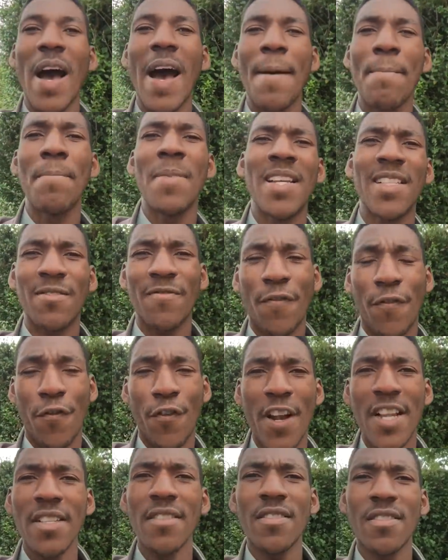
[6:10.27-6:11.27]
I met
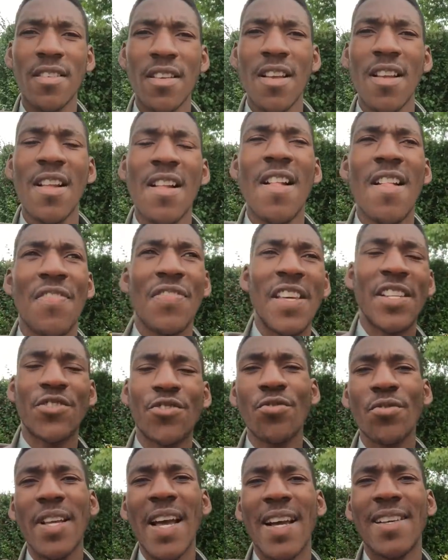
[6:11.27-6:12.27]
friends
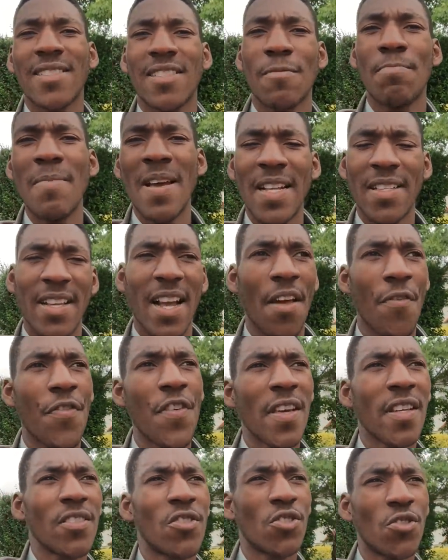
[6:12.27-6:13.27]
that you guys met, I
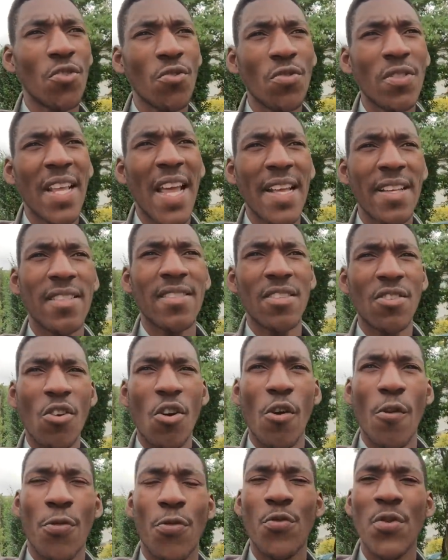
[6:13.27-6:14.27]
think, 2 days
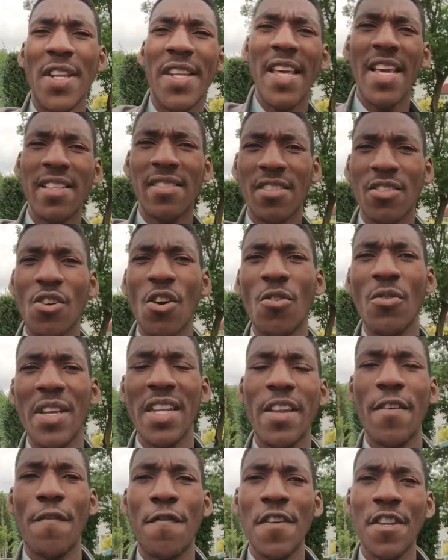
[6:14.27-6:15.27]
ago or 3 days ago
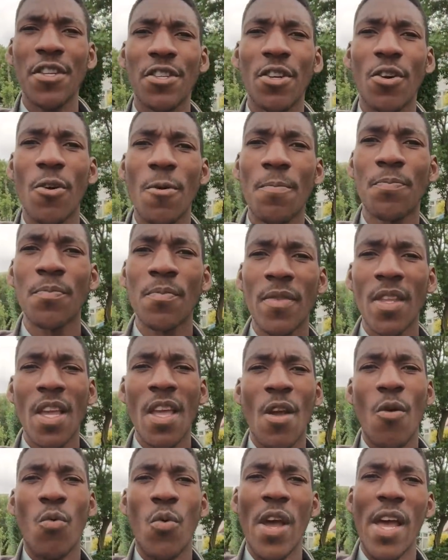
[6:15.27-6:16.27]
in a video
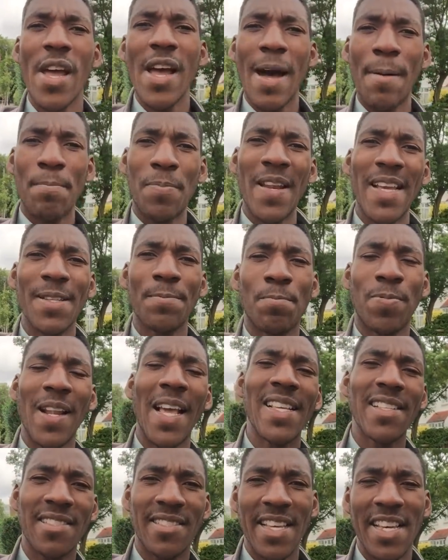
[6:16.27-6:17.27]
where I played
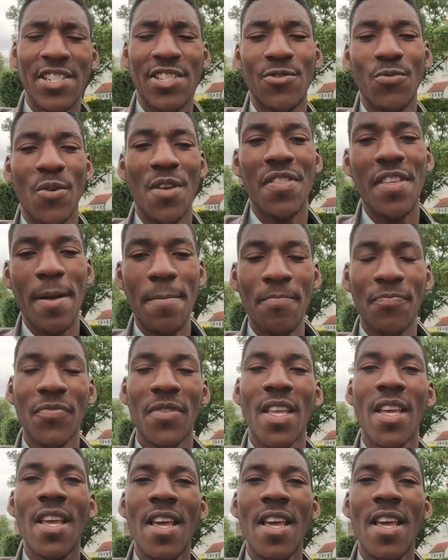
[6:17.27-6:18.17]
PlayStation with them.